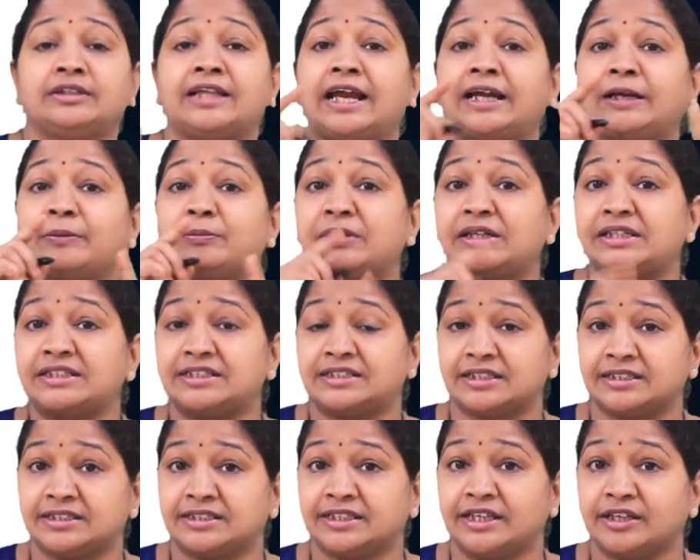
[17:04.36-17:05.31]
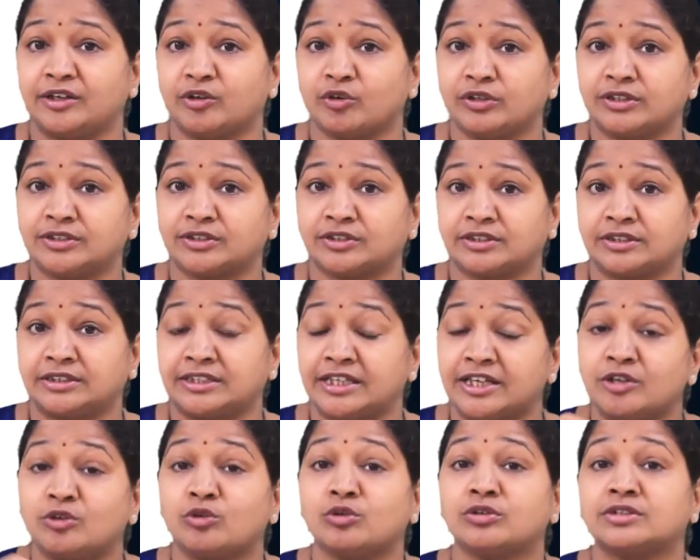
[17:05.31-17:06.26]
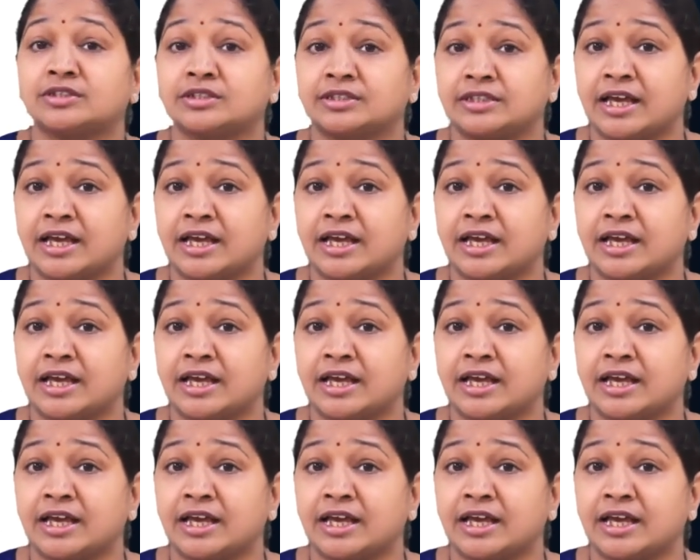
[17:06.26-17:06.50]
That means the zeros